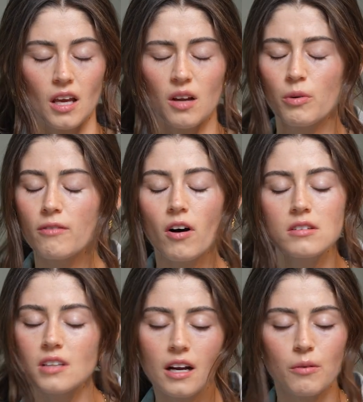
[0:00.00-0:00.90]
And we've
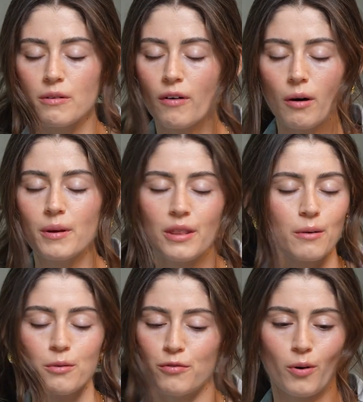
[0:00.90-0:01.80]
all done it. We've all been
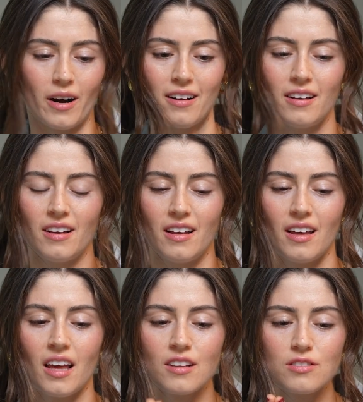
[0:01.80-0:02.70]
there before.
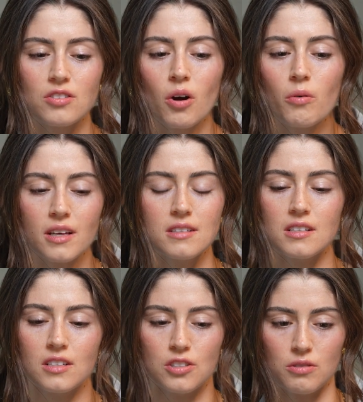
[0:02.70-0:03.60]
It's so
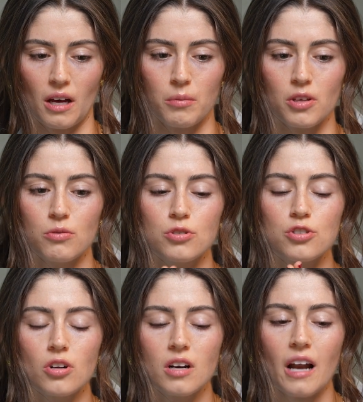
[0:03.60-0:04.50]
easy to do that, but you
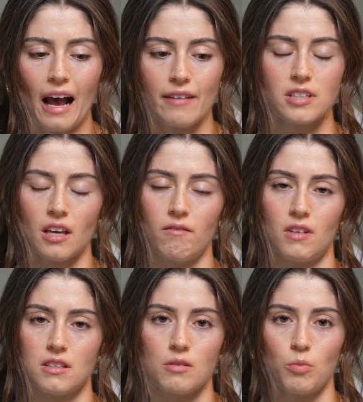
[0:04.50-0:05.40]
shouldn't have to
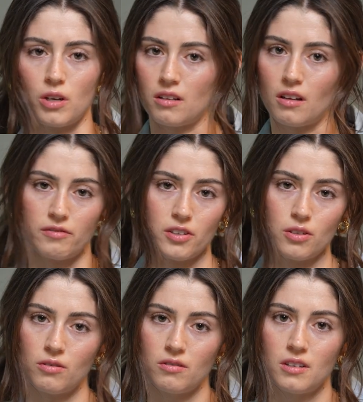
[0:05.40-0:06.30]
convince someone to love
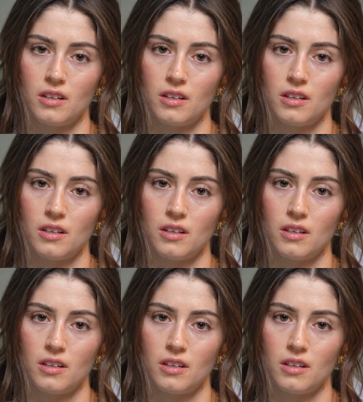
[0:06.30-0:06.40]
you.